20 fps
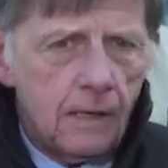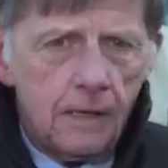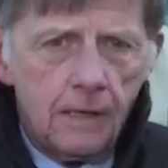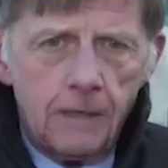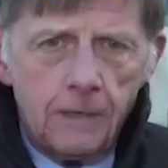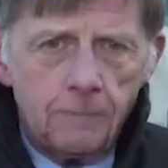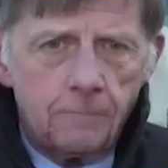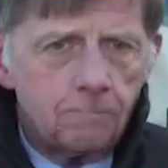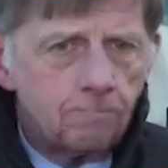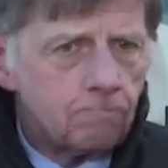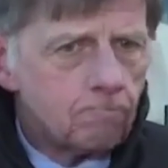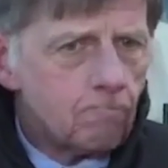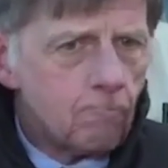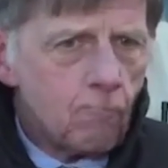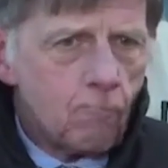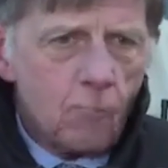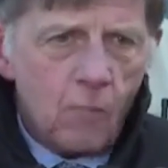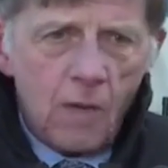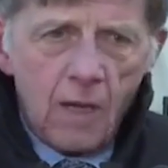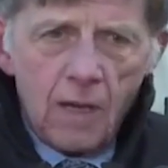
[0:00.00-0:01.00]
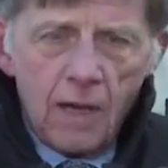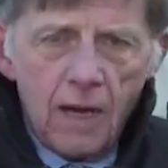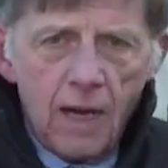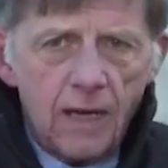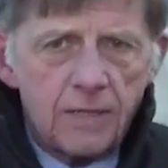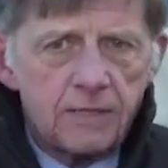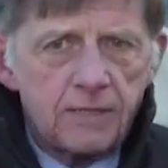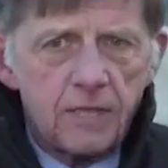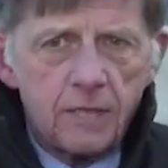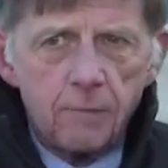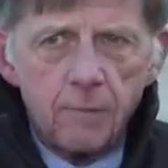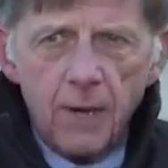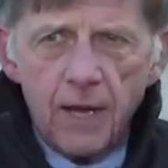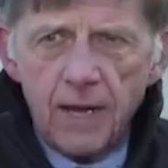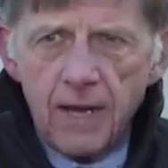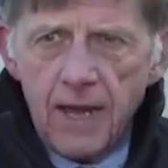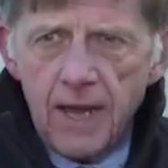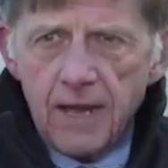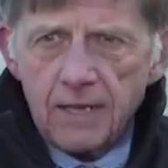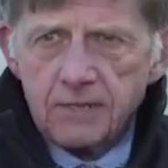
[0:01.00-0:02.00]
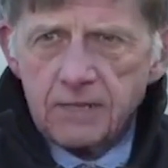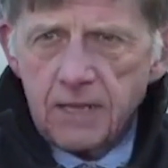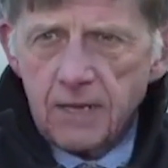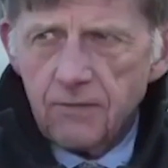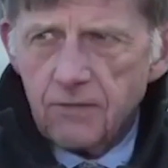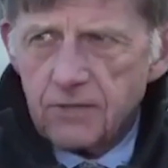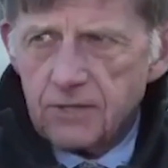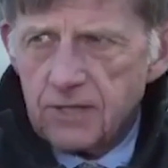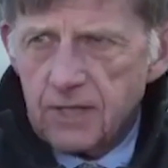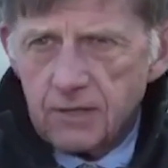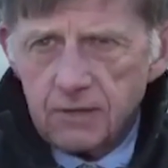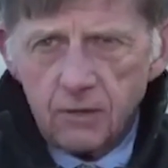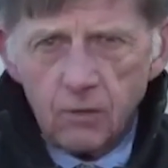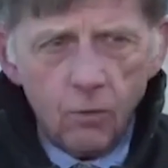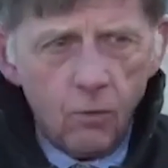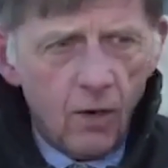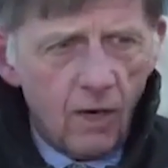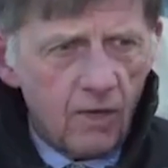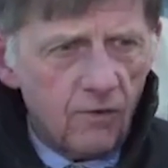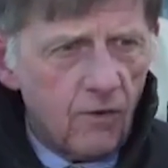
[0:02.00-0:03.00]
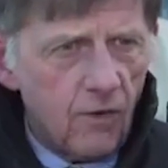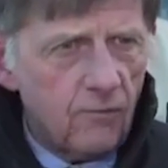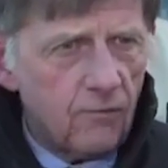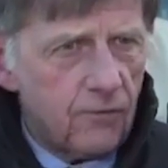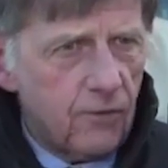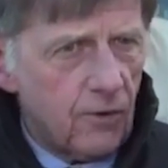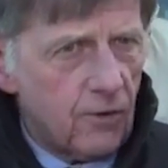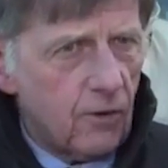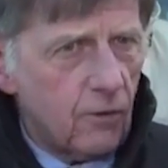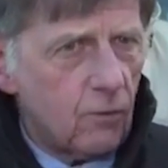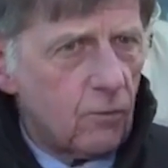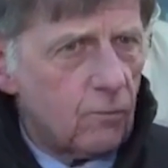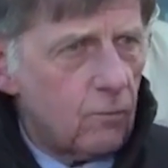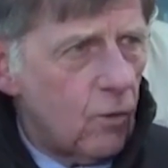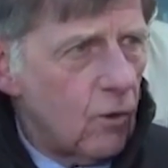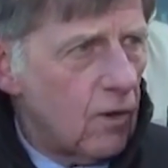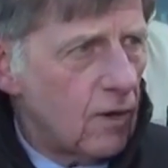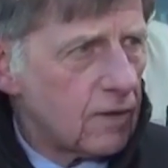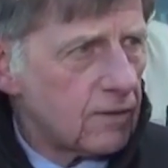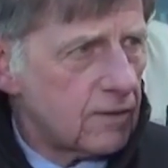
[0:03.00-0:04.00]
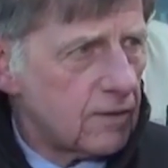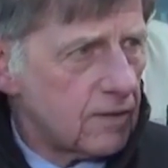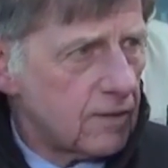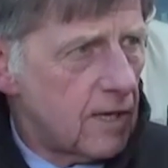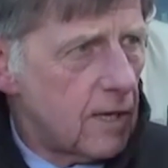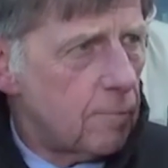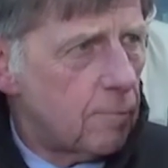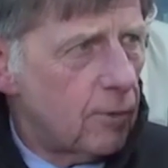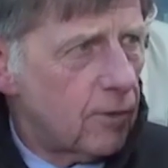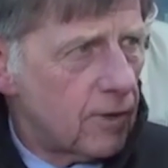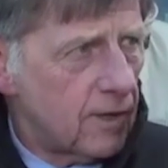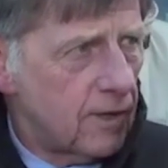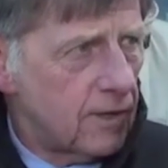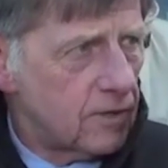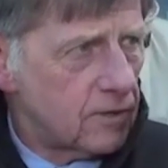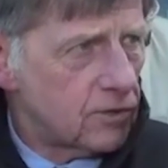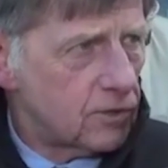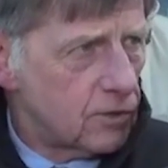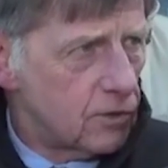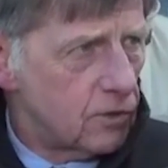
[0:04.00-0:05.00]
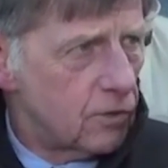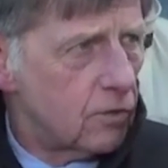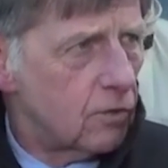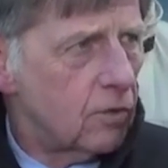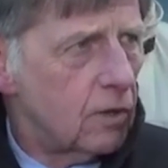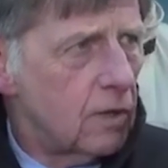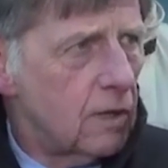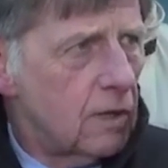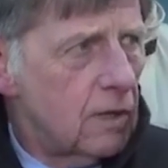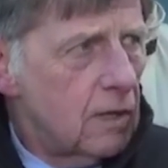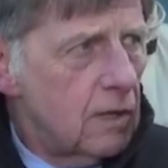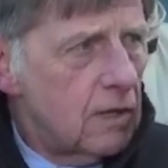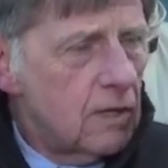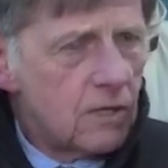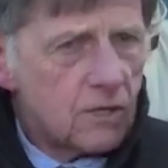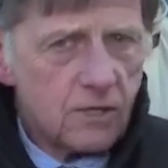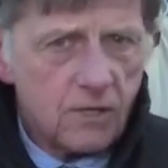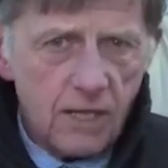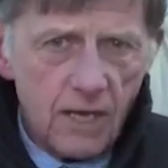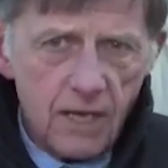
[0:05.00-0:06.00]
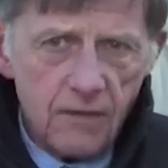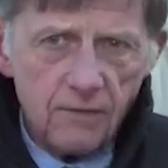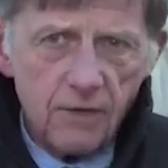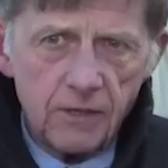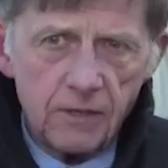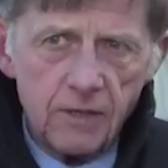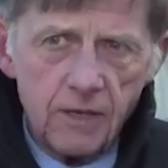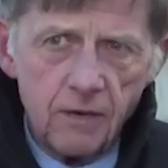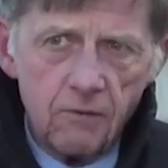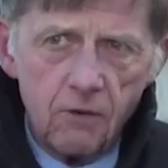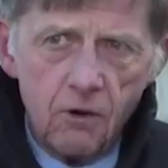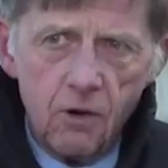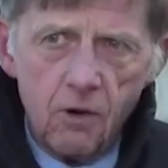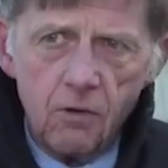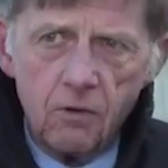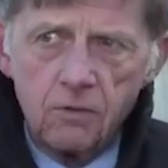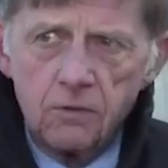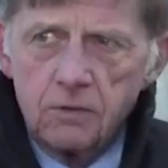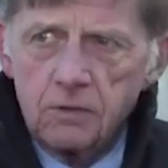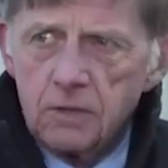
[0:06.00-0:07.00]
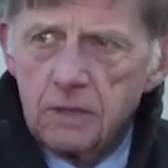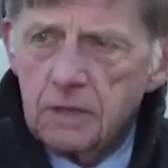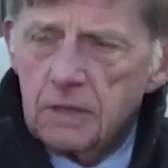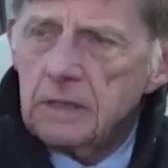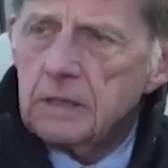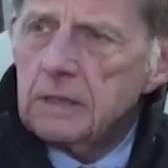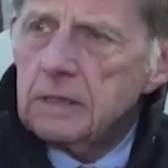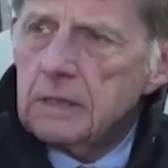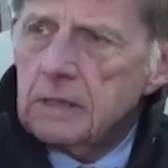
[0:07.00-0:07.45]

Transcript: Um, I tip my hat to every single one of them for the work that they put into saving their own,